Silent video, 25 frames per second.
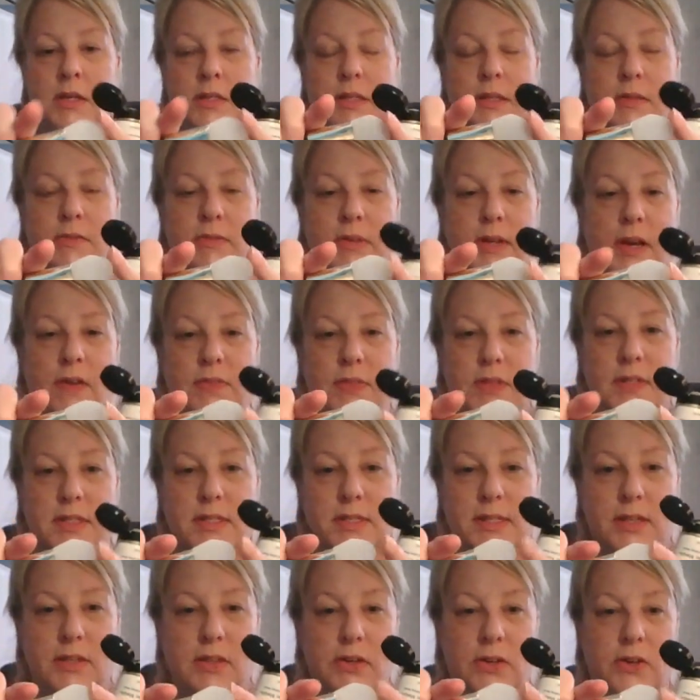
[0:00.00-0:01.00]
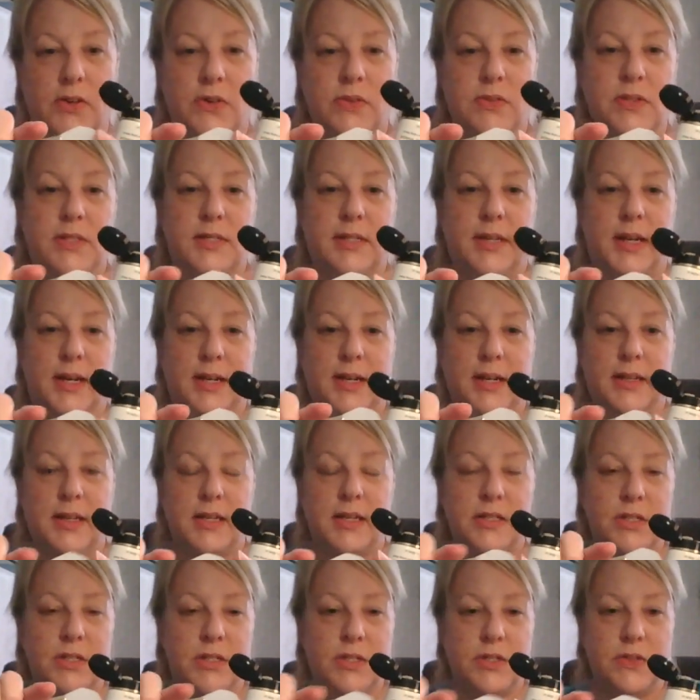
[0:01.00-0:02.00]
So then we have the silicone side. I
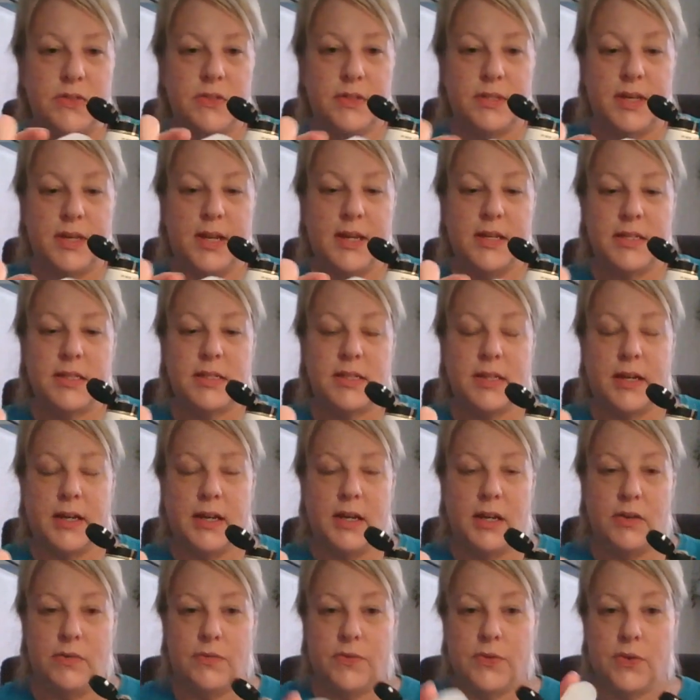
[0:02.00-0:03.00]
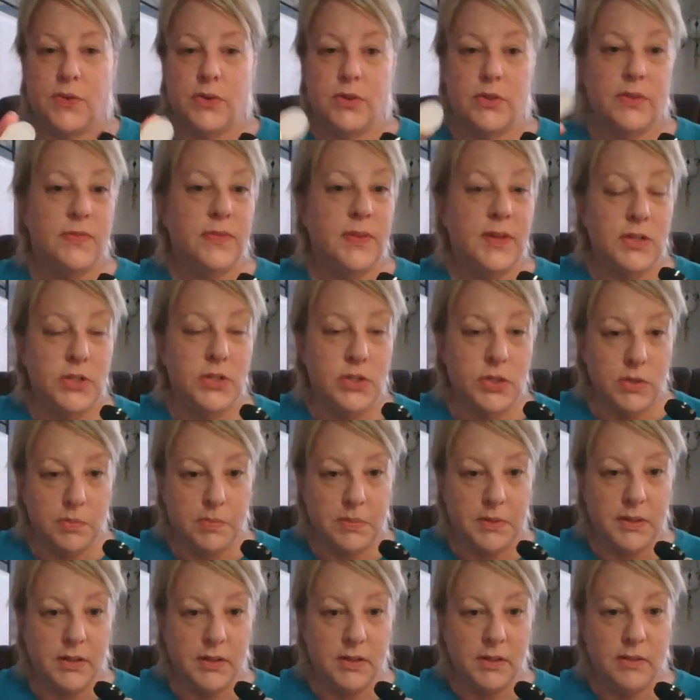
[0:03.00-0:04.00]
like to use that side for the facial
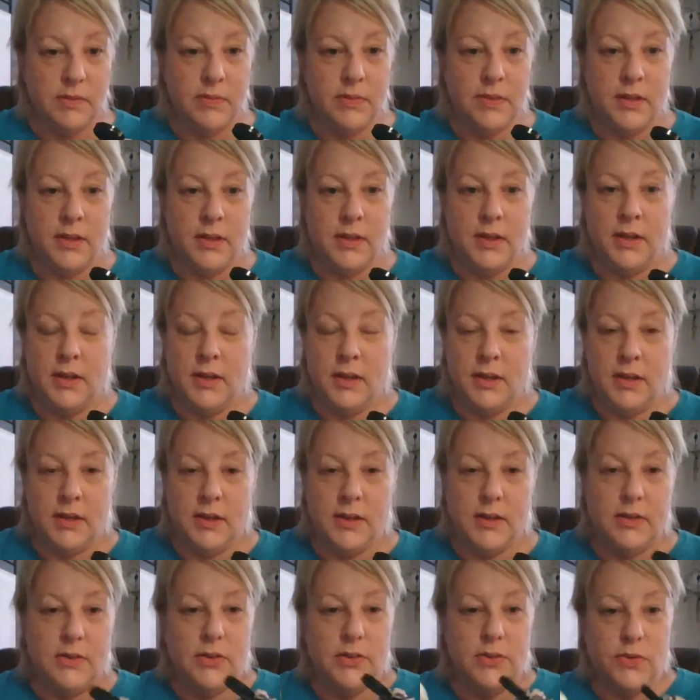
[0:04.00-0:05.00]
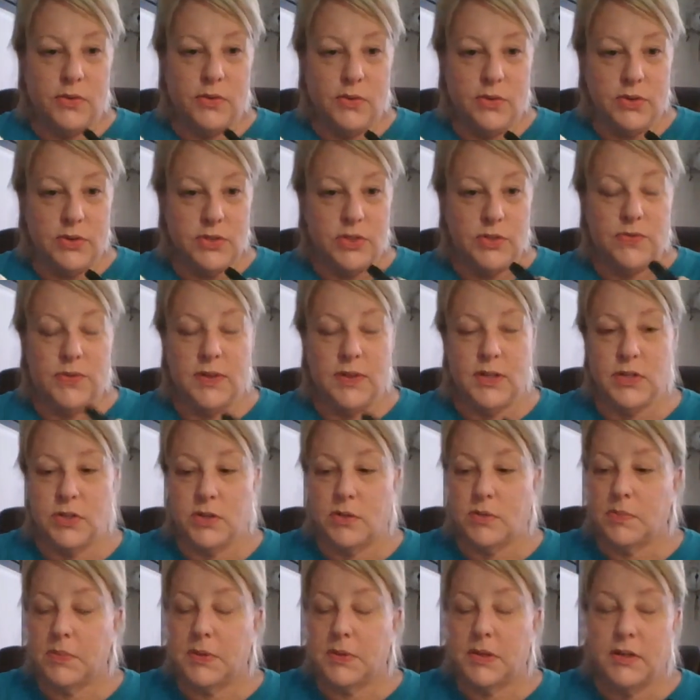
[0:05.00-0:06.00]
peel, you know, the orange
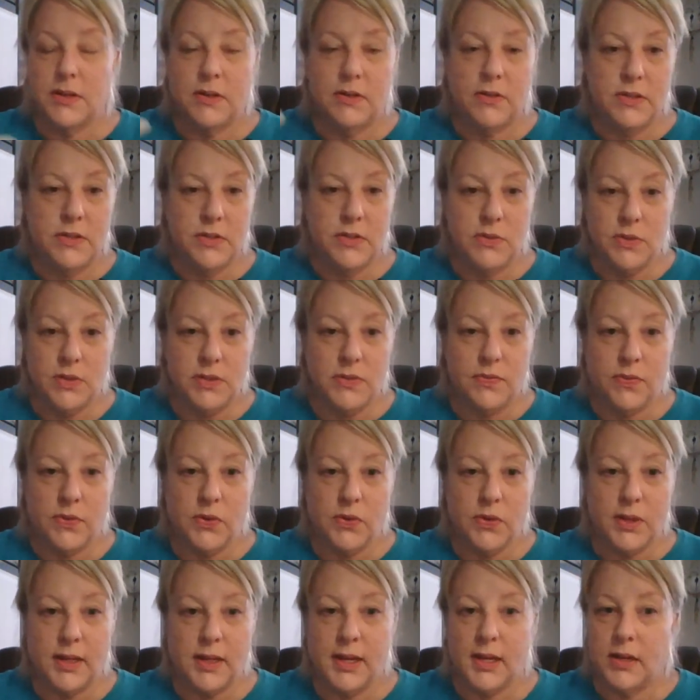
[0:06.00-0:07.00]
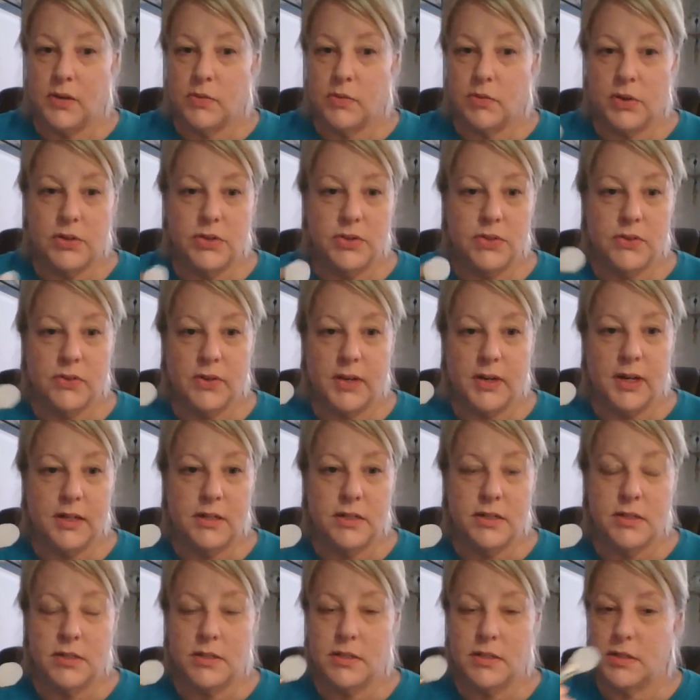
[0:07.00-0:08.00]
facial peel to exfoliate. It works
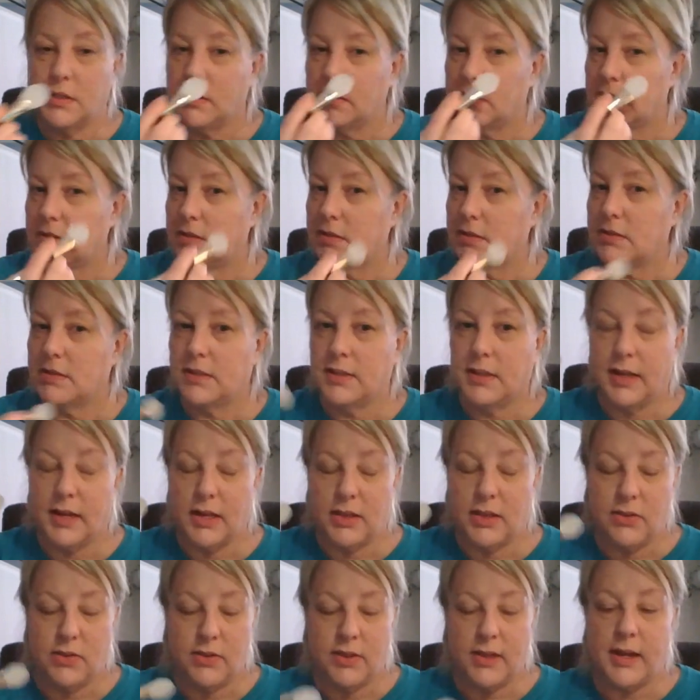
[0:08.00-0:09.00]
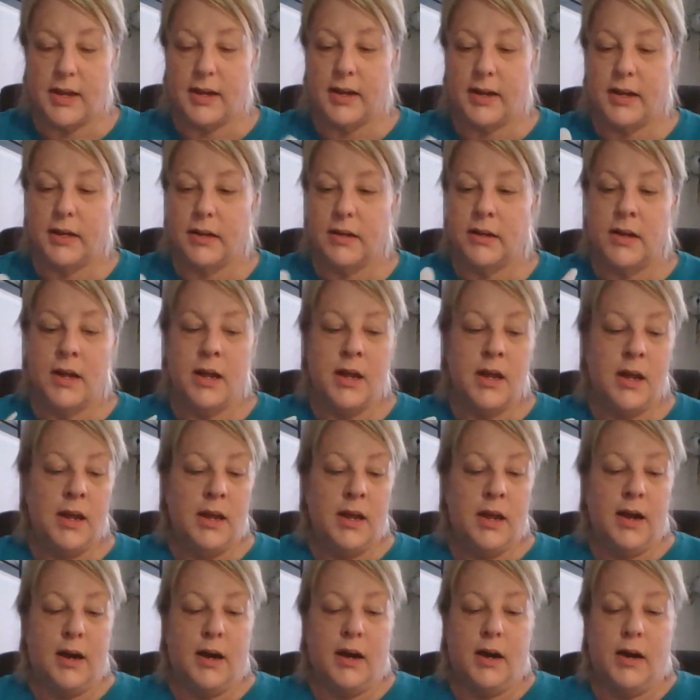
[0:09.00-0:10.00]
great just to, to slather that on.
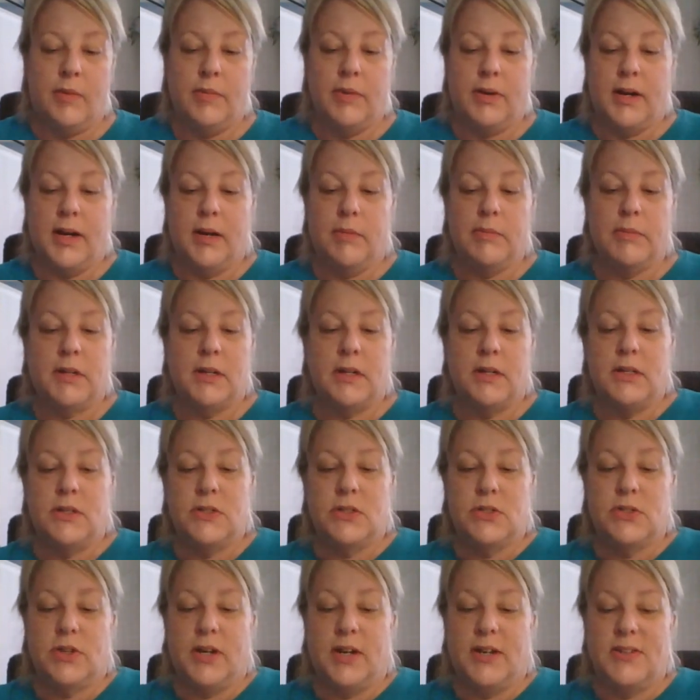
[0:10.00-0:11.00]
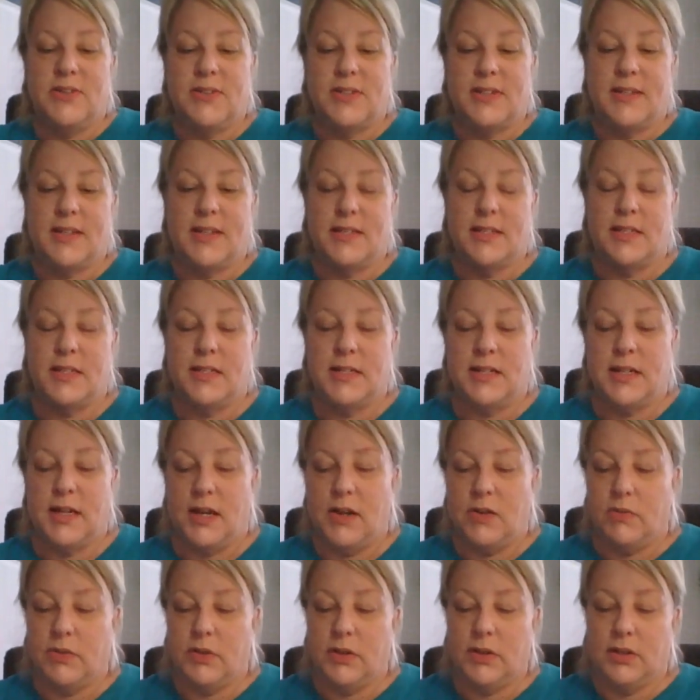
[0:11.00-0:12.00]
Um, and I'm going to try using it
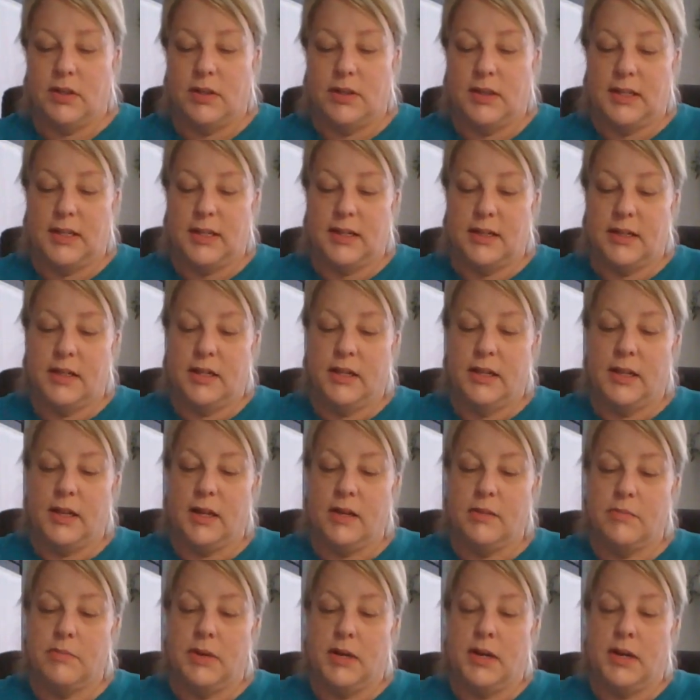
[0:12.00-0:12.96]
today with the clay